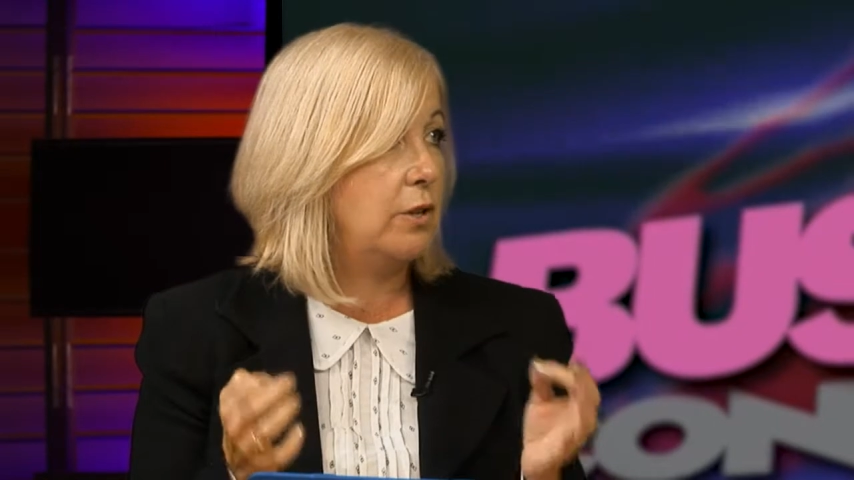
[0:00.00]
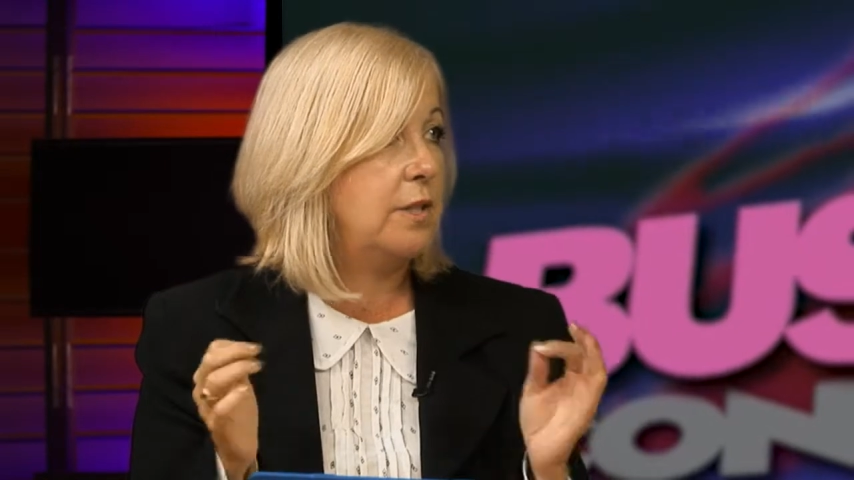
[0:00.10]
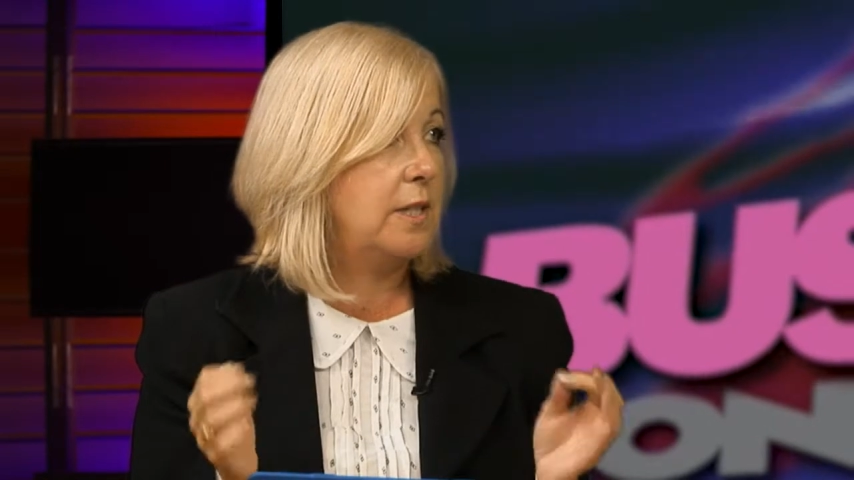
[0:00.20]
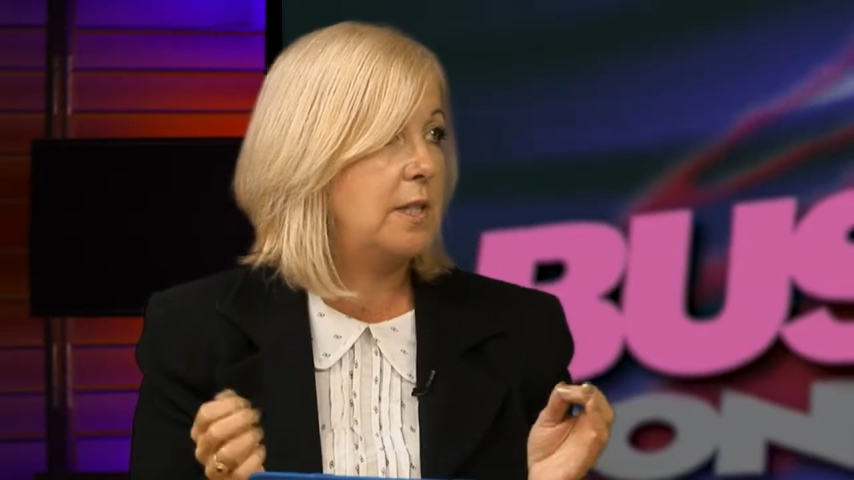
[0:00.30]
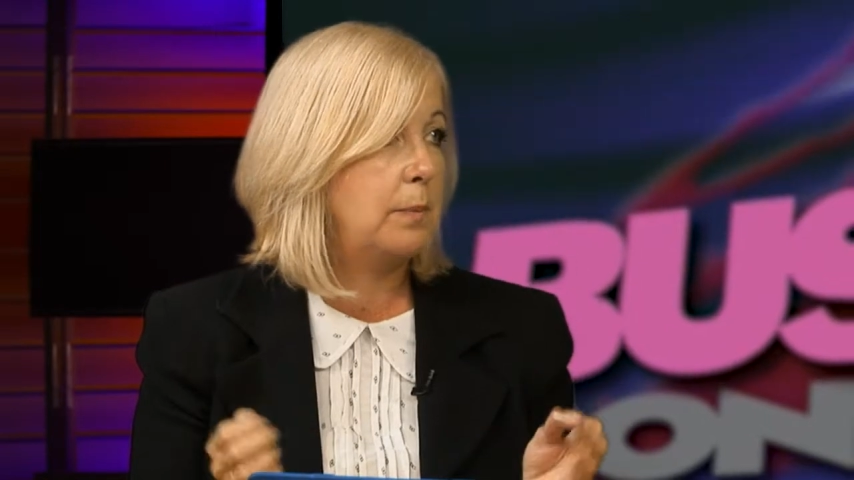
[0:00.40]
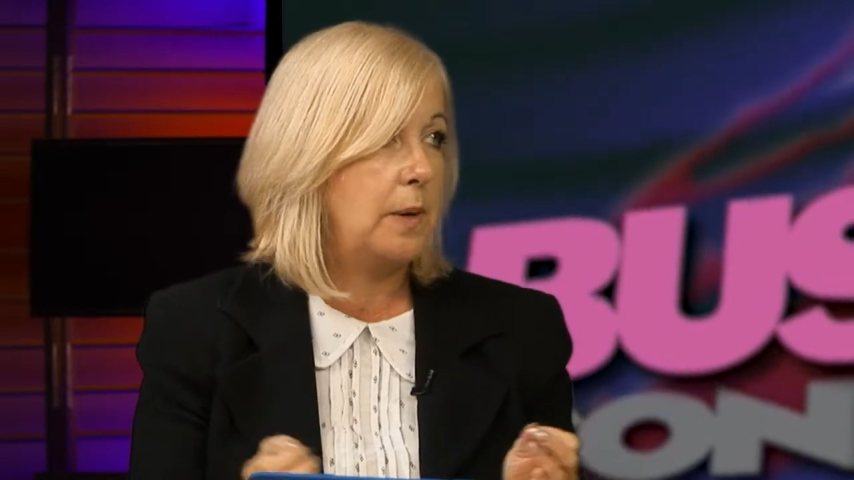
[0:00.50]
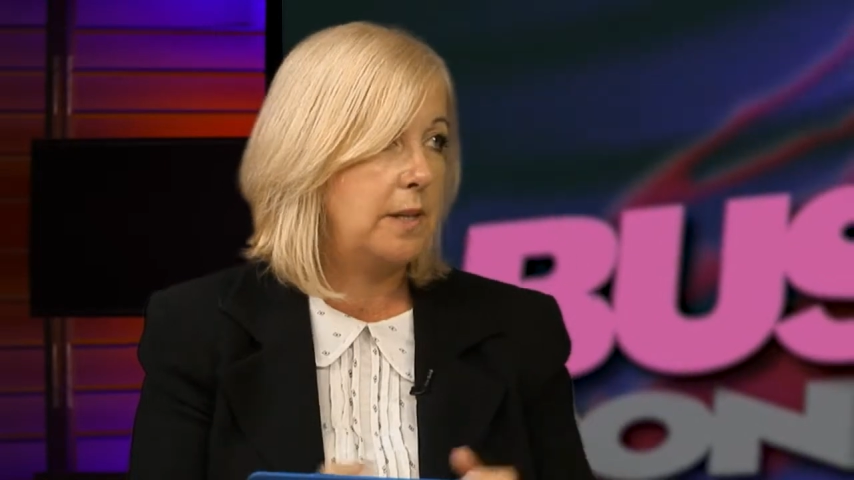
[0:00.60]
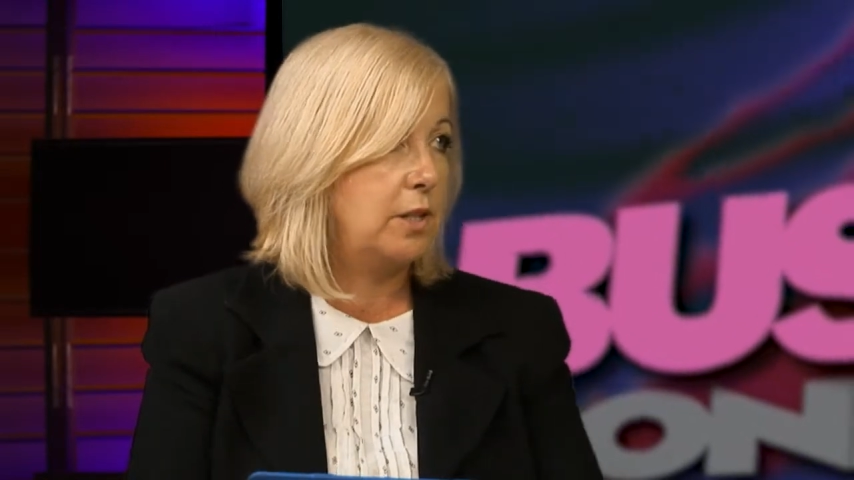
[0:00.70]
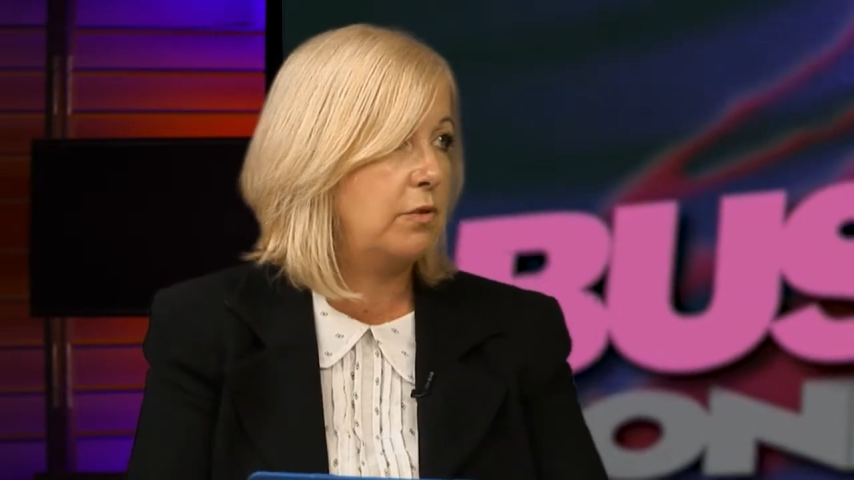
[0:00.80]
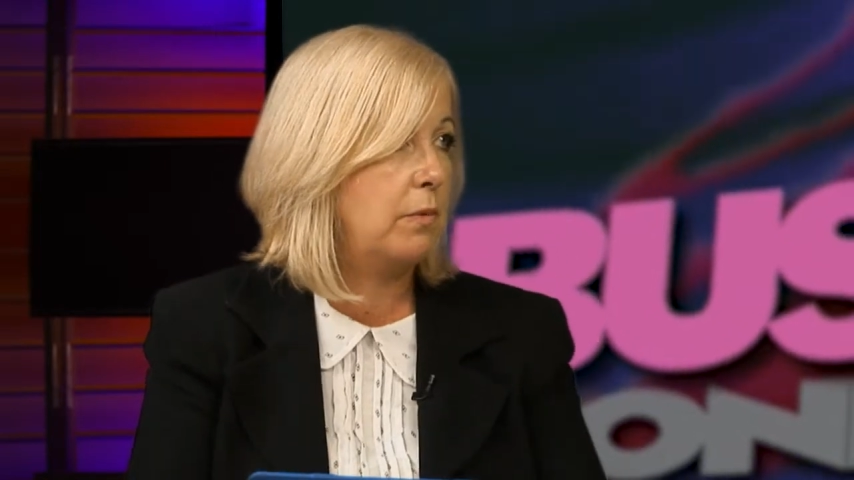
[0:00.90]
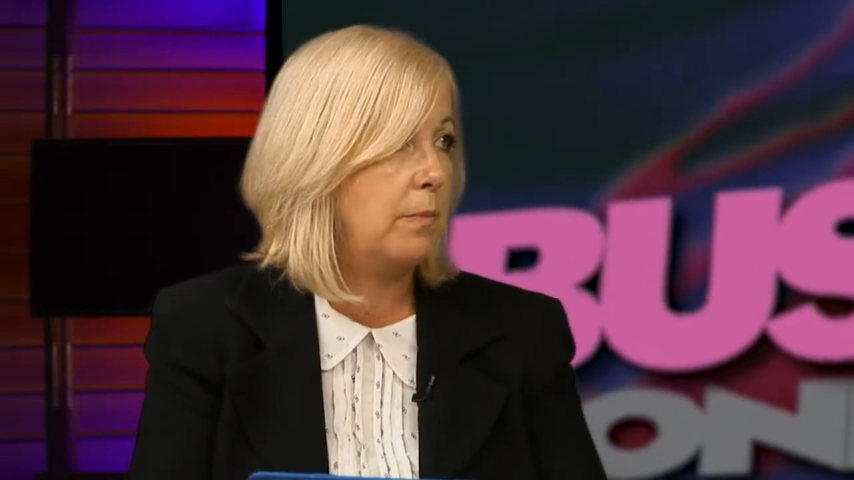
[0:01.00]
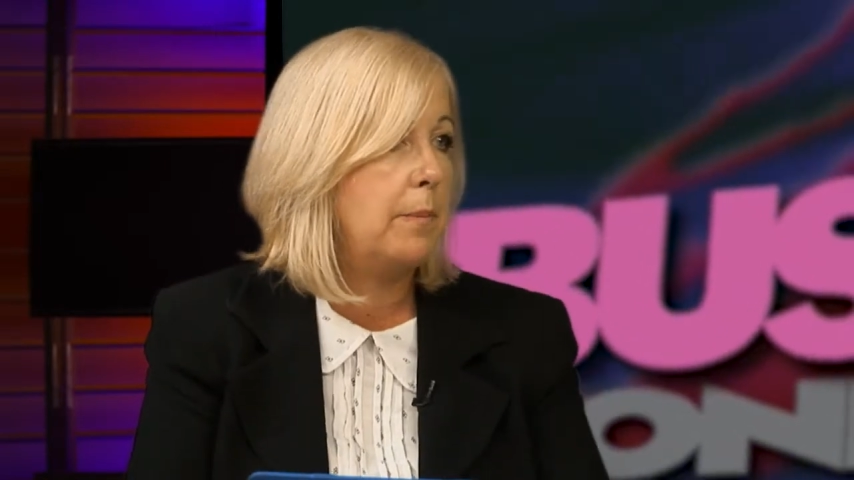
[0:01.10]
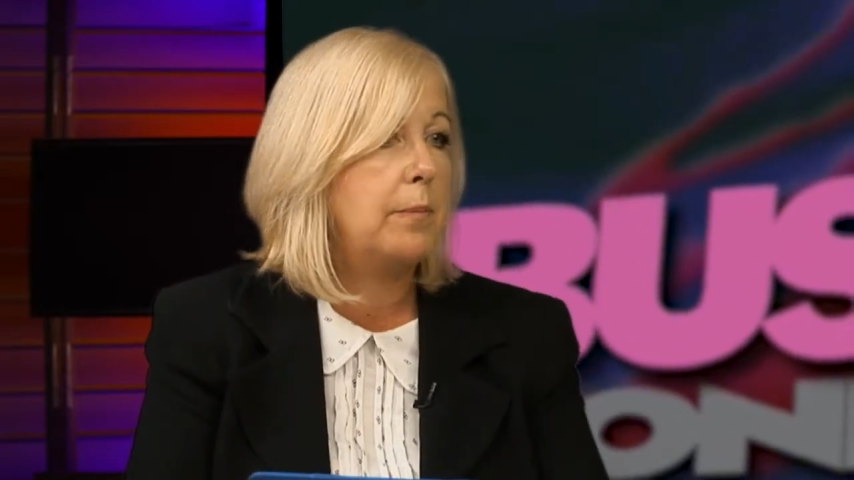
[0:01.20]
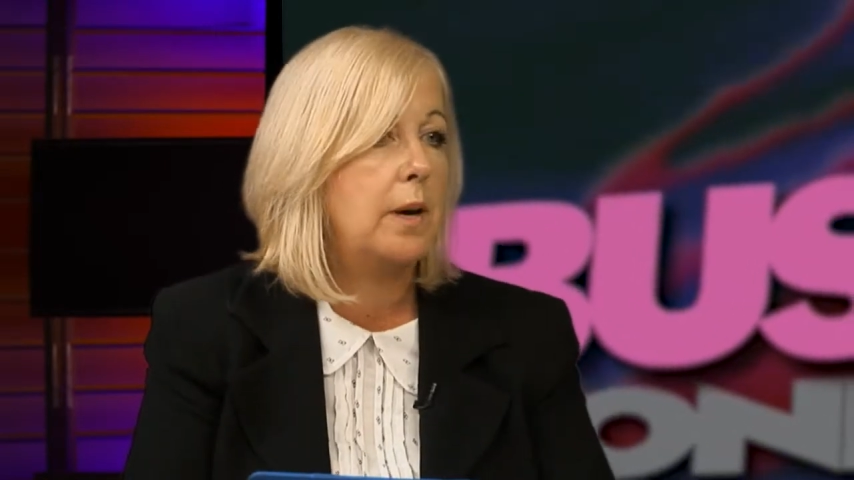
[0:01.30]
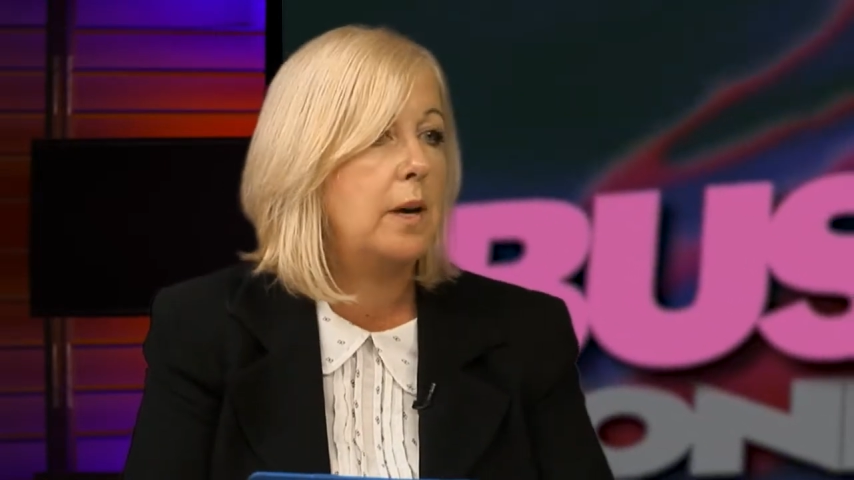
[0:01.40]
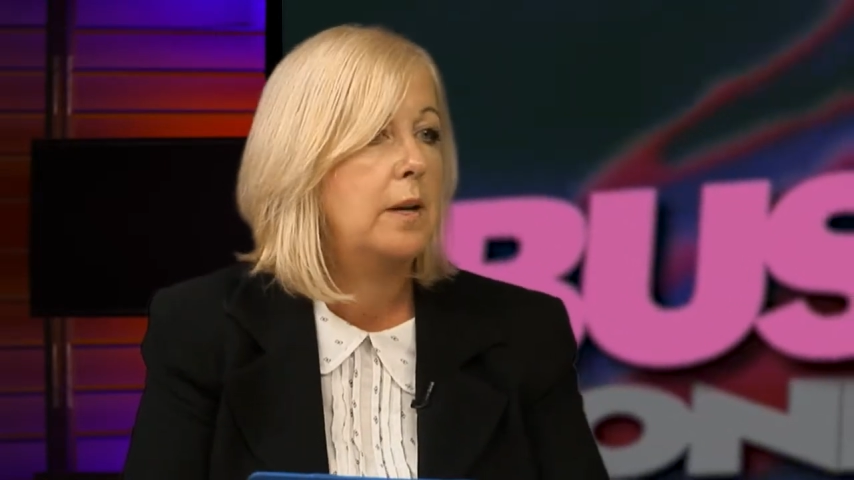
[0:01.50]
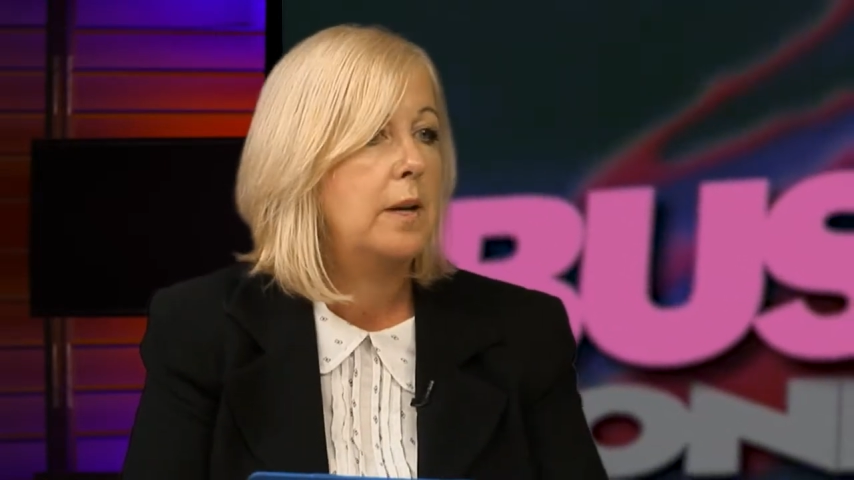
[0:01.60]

good discipline to remember,